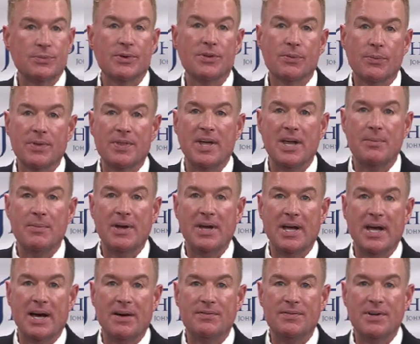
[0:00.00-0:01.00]
with Amy
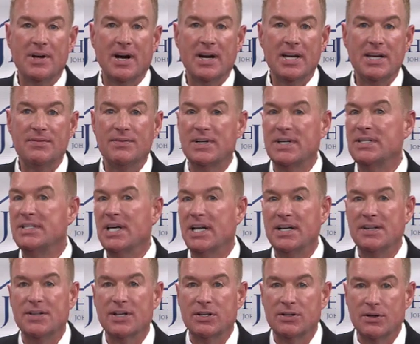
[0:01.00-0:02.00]
have not even
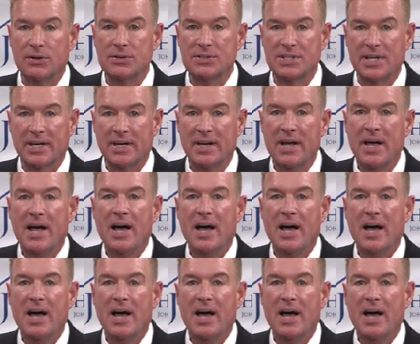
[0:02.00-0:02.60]
attended the closing.